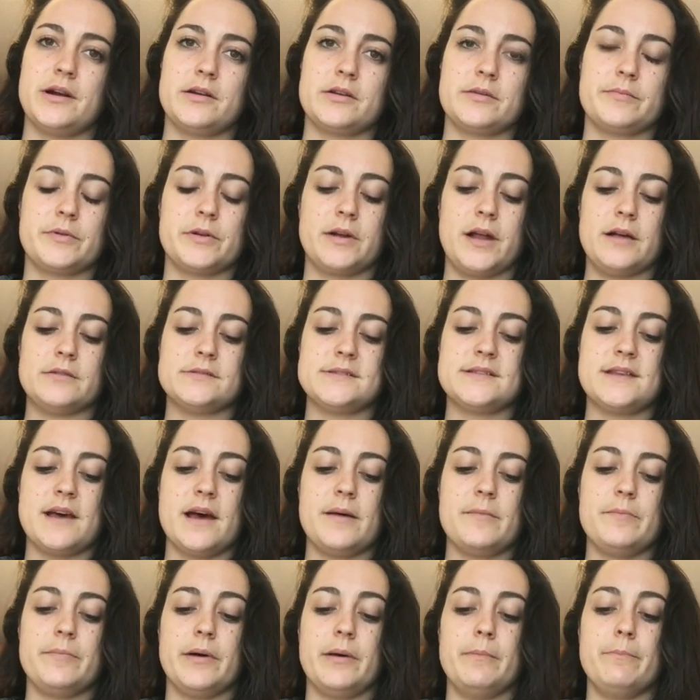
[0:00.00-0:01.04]
how to pronounce
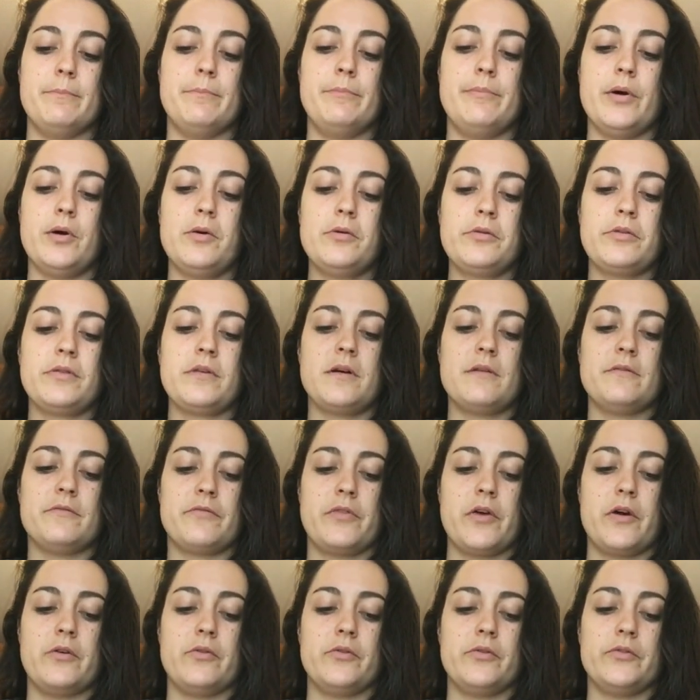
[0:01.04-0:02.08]
that, but both of
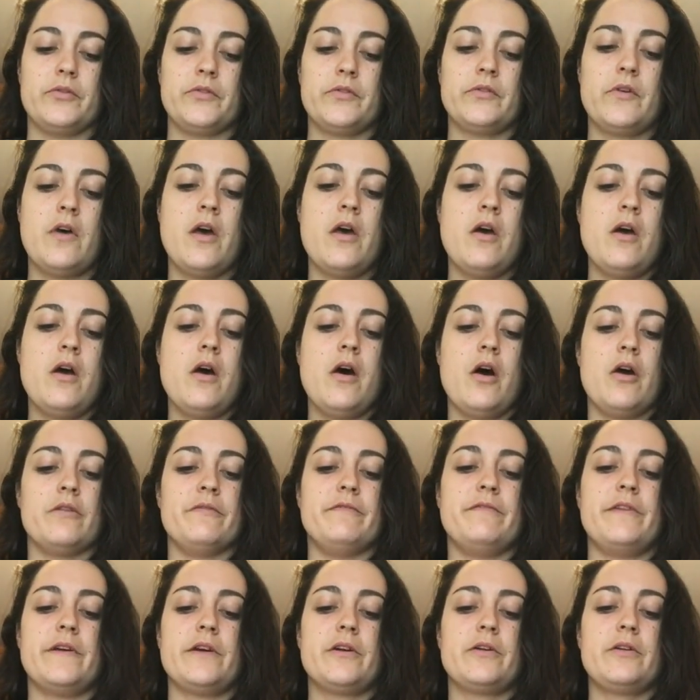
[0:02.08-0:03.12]
those are
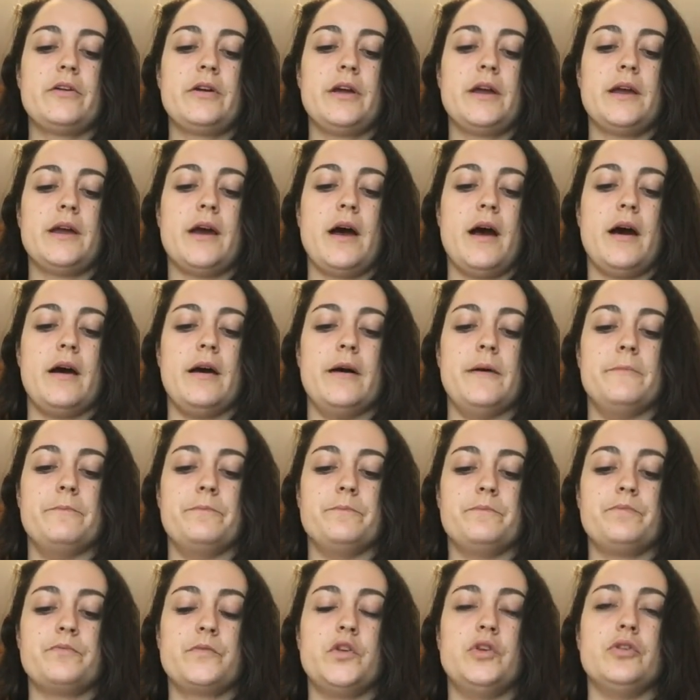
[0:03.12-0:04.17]
very
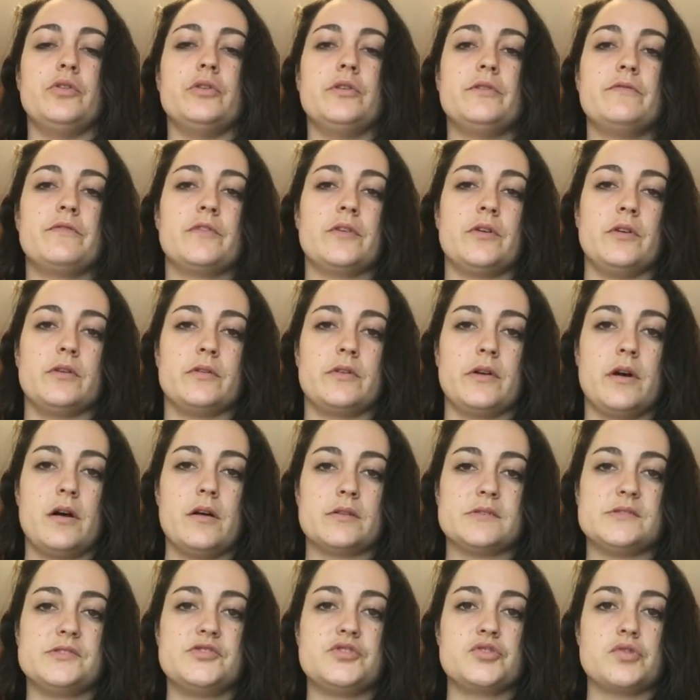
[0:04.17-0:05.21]
good for your
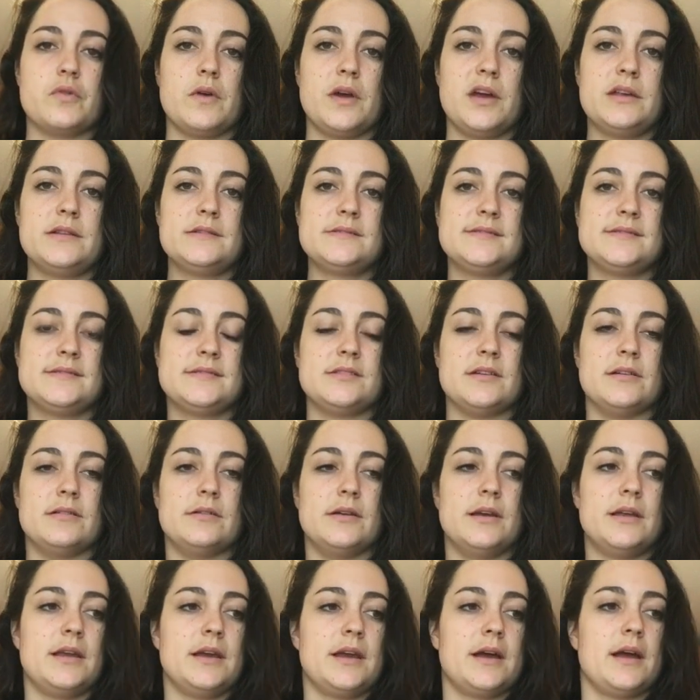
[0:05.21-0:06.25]
dog's joints. So
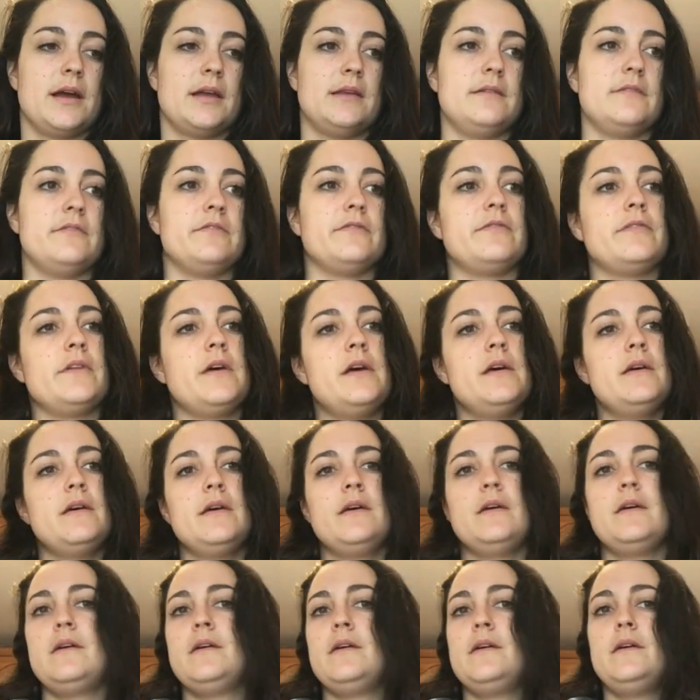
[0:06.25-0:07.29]
any kind of
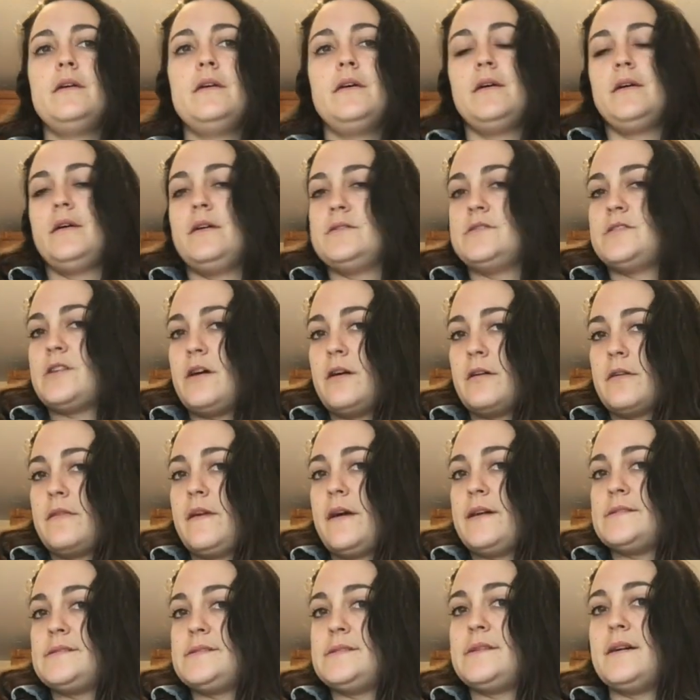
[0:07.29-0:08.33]
dog
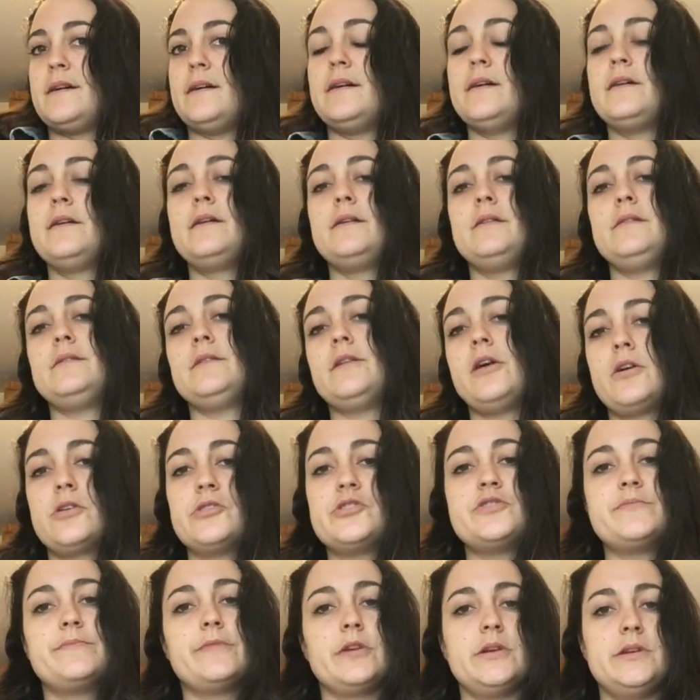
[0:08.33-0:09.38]
that's a
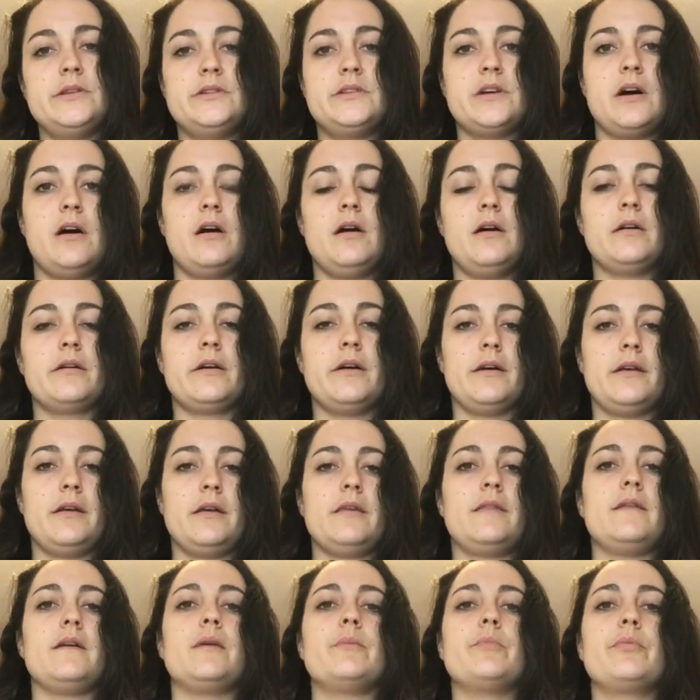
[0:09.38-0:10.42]
large breed dog or
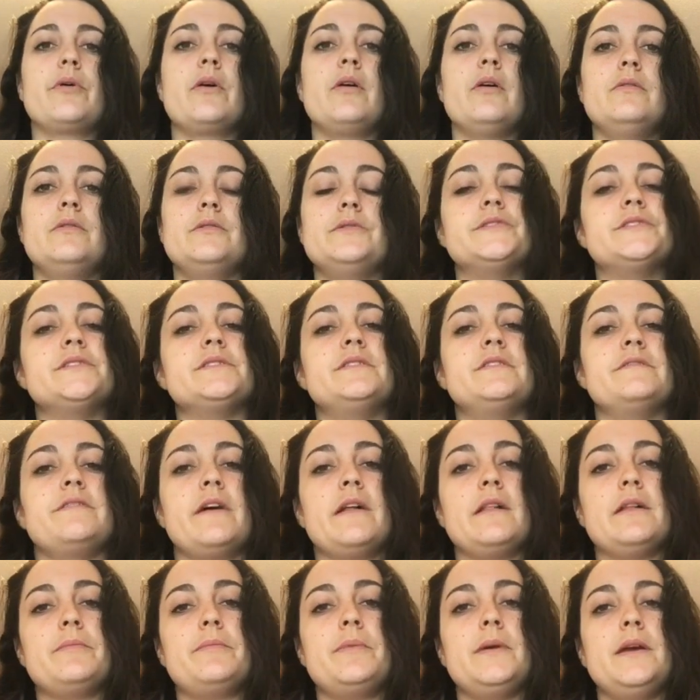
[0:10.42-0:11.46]
anything prone to
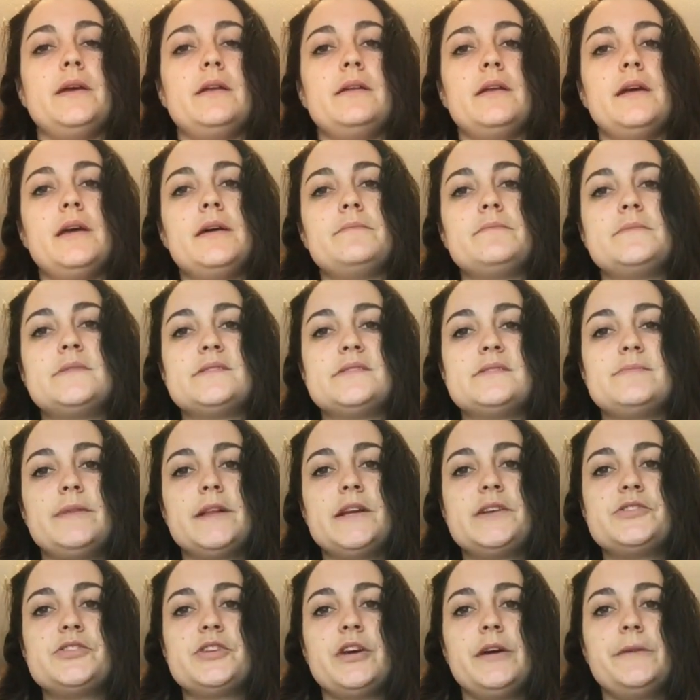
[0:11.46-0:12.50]
developing hip
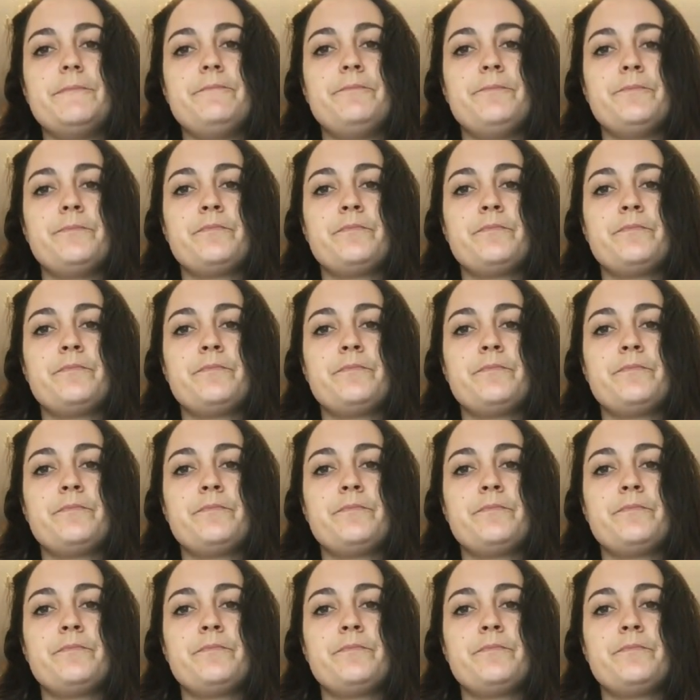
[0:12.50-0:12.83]
dysplasia